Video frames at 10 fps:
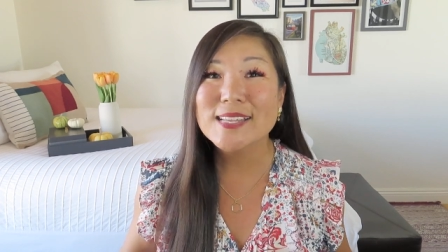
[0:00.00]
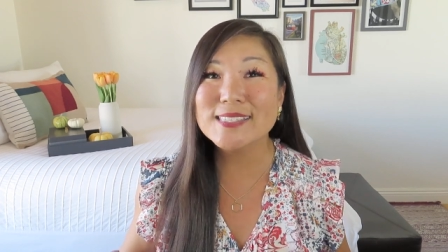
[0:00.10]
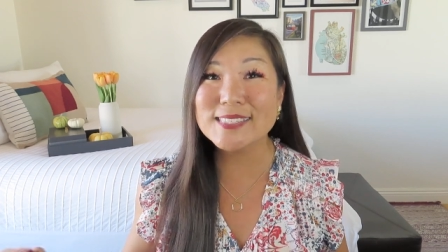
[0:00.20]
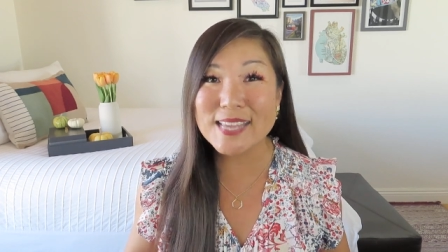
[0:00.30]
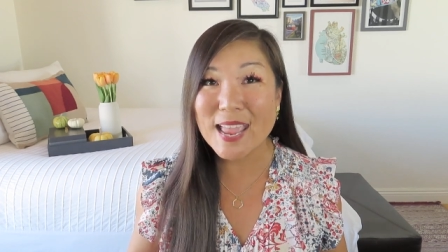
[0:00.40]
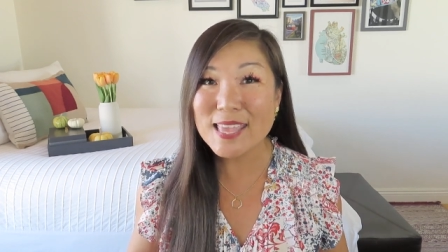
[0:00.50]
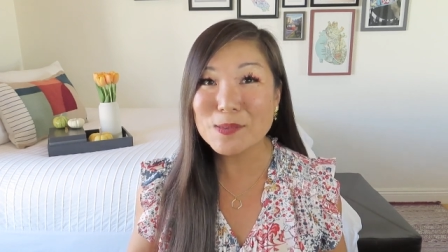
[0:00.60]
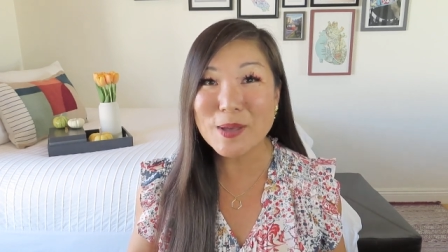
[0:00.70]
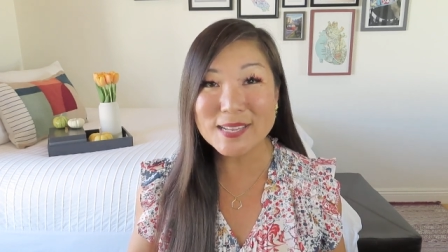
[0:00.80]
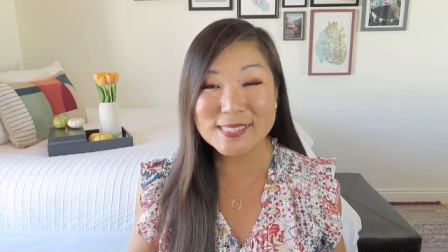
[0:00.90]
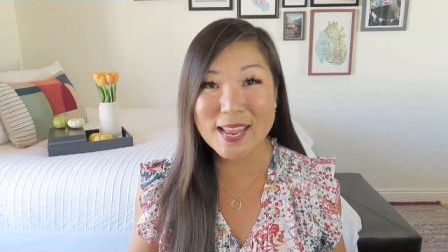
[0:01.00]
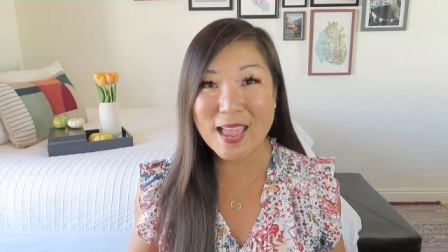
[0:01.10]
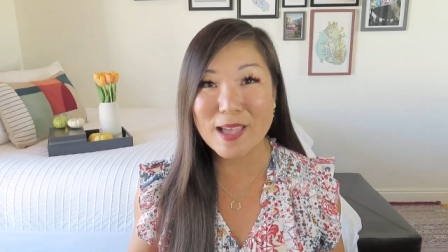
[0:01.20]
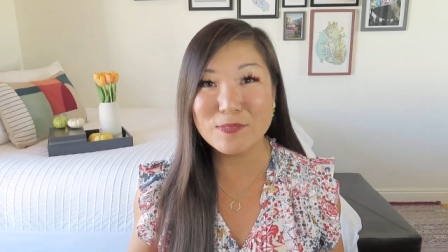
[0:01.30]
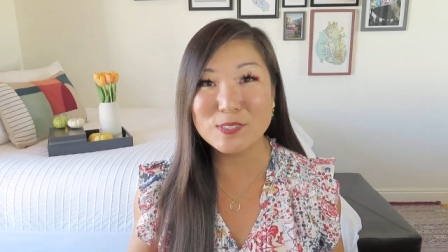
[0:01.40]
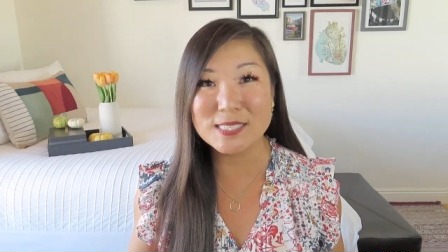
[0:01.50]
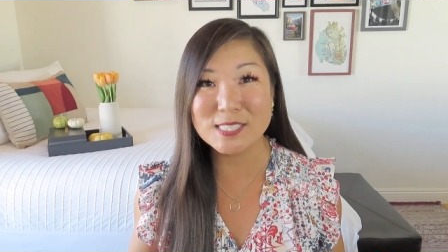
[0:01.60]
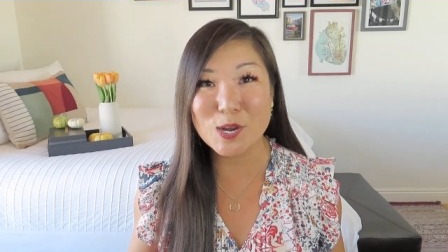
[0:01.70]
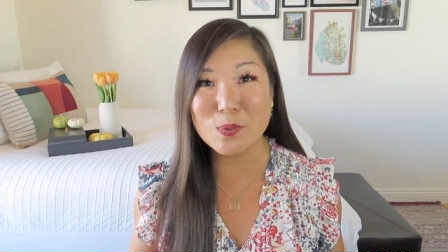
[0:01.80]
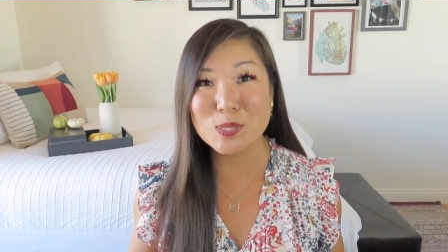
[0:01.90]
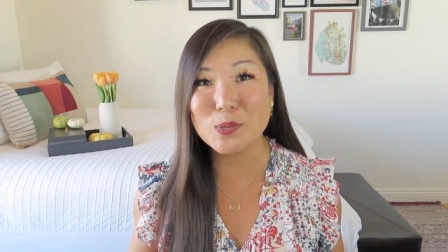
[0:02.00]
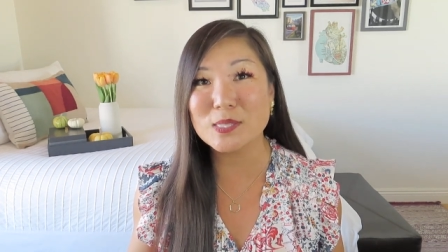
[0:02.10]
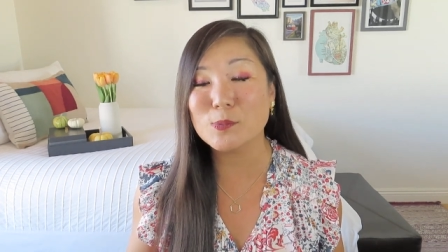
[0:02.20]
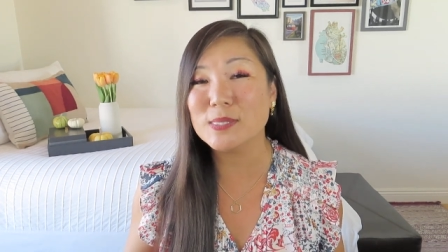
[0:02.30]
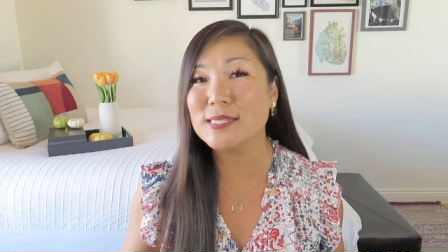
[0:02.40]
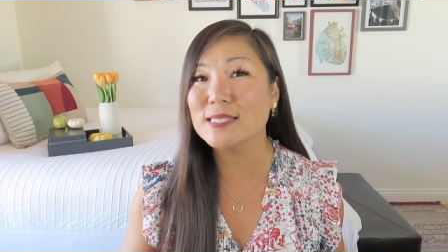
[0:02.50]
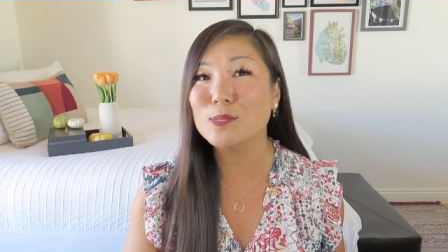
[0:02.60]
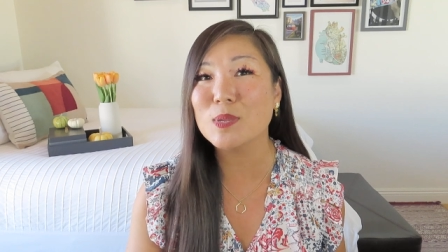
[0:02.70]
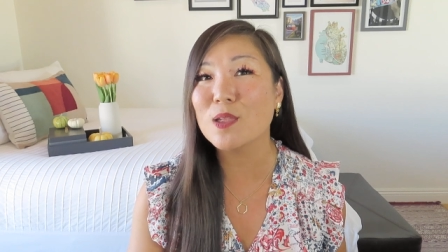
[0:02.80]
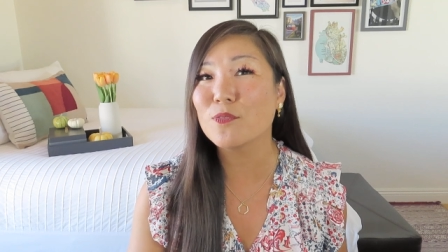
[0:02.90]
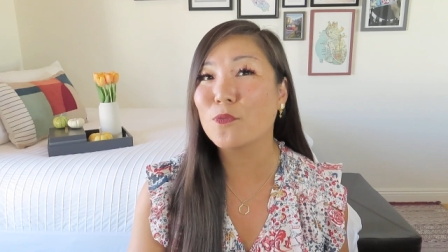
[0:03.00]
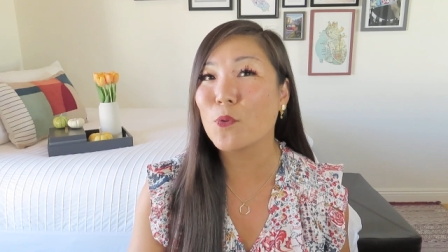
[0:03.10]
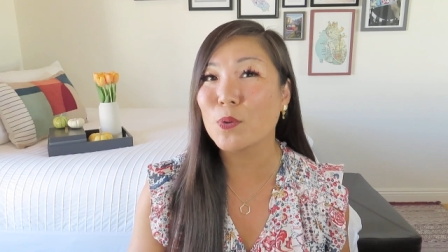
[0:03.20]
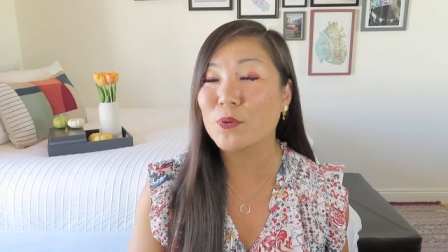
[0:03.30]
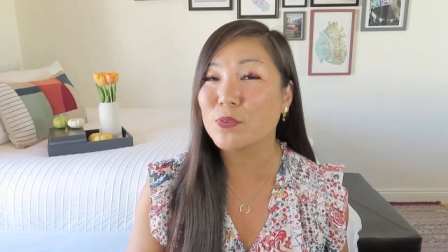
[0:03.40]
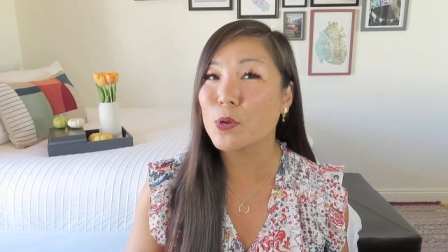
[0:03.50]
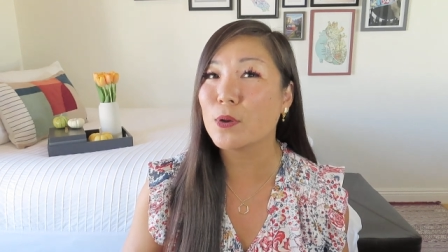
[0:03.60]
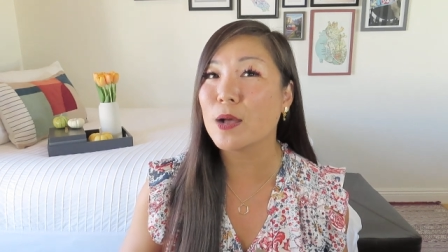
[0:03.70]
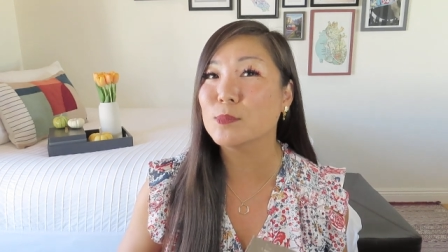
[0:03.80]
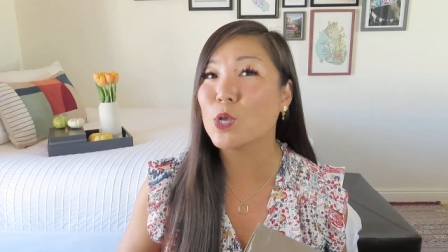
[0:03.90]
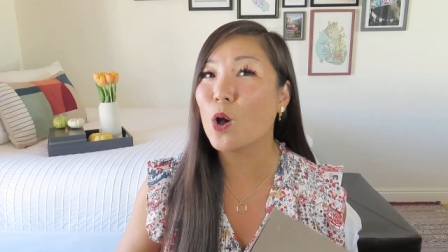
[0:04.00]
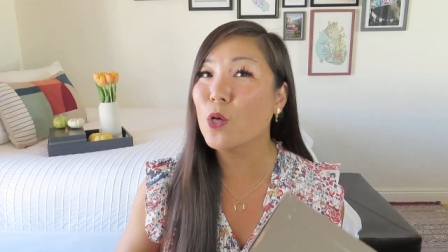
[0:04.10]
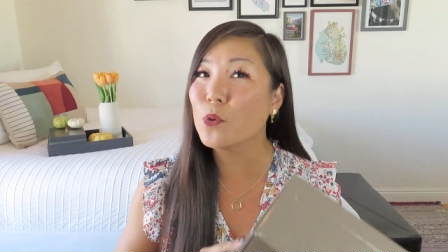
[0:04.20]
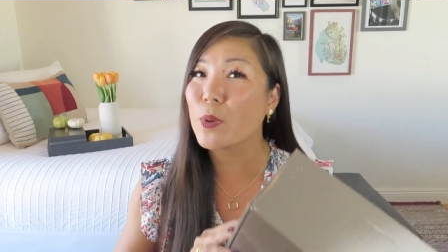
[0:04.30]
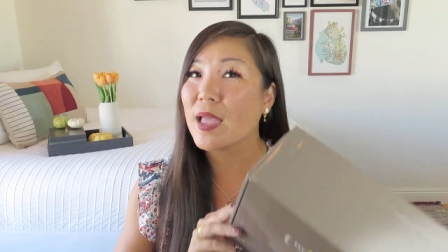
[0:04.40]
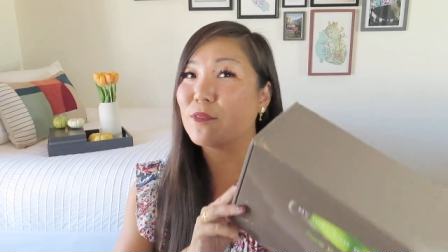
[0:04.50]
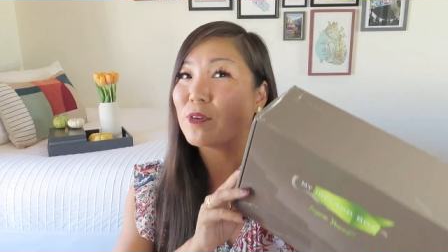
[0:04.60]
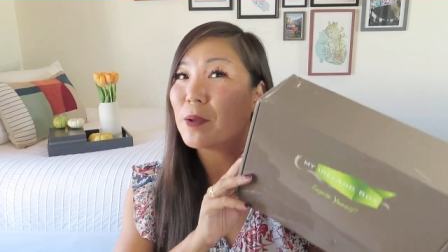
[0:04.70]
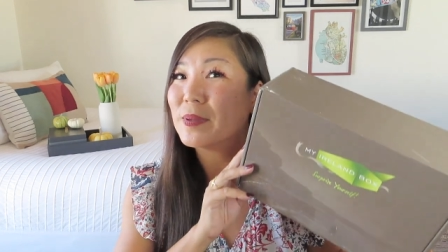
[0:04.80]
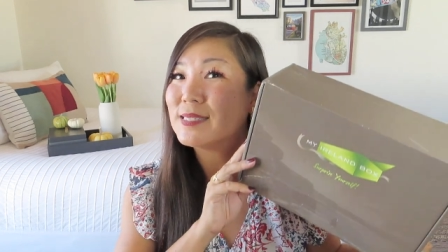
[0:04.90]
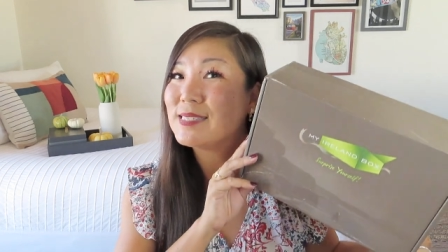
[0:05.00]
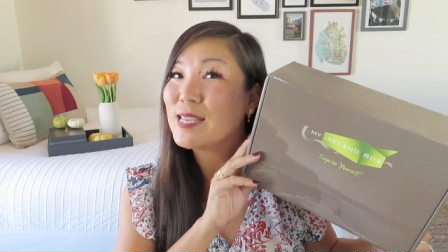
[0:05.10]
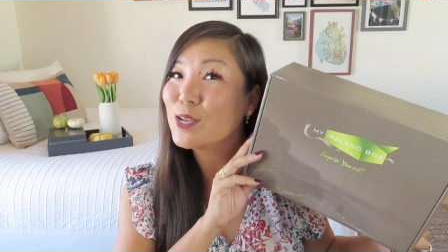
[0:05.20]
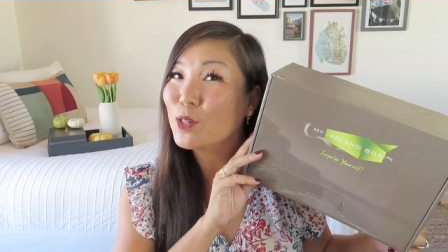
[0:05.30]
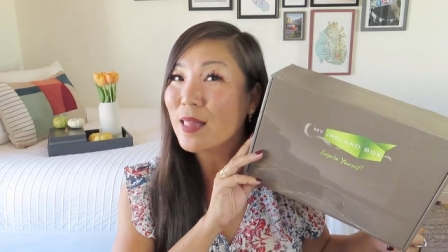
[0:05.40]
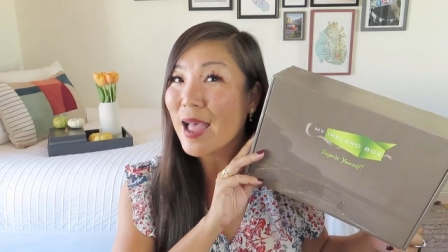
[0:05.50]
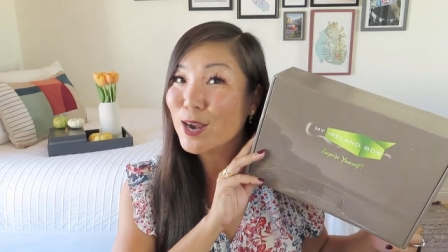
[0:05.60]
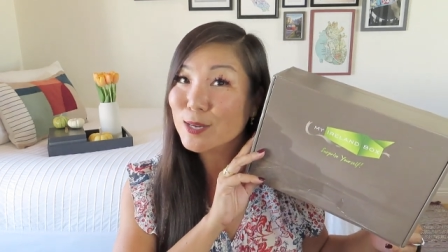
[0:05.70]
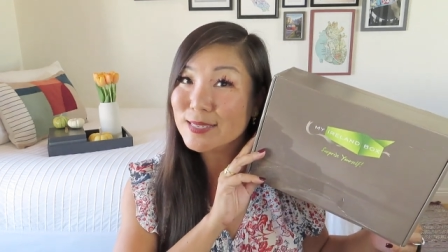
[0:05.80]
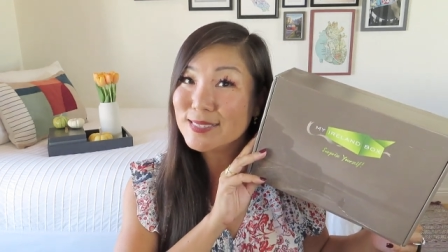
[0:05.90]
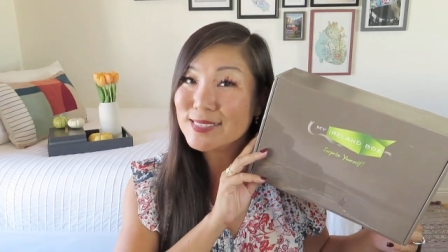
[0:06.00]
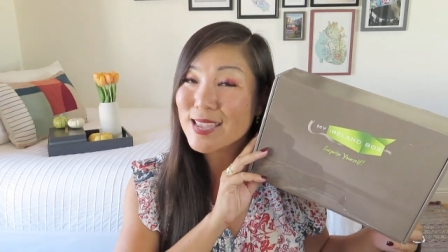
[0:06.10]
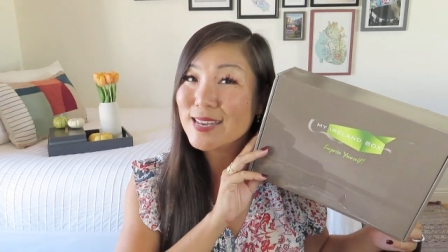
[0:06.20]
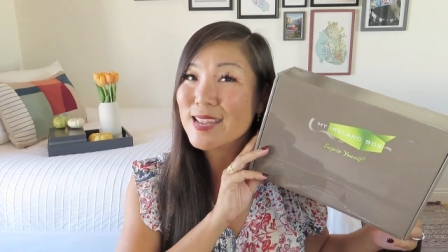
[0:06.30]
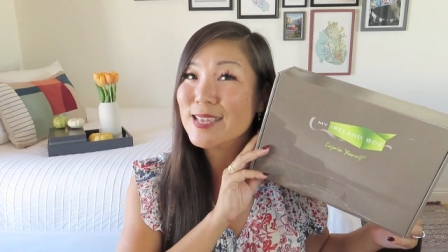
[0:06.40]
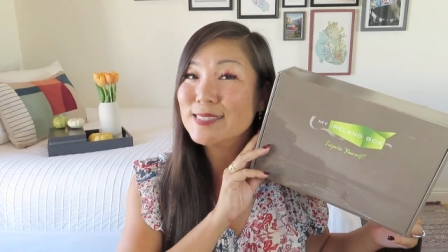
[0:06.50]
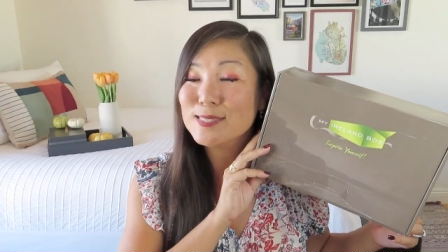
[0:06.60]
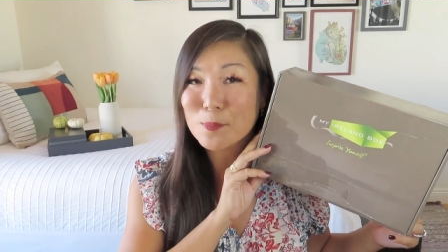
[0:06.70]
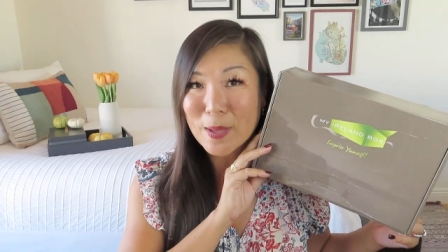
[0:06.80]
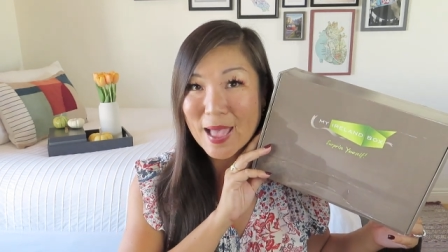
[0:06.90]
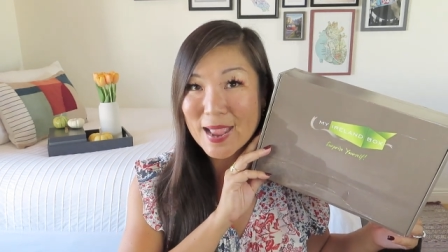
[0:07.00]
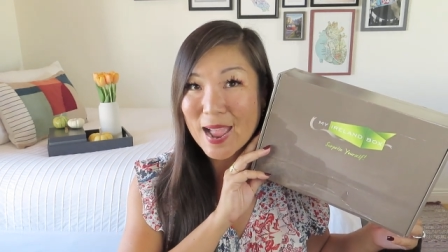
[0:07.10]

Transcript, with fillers: Today, the box that I have to share with you that's been sent to me for review comes all the way from Dingle, Ireland. It is My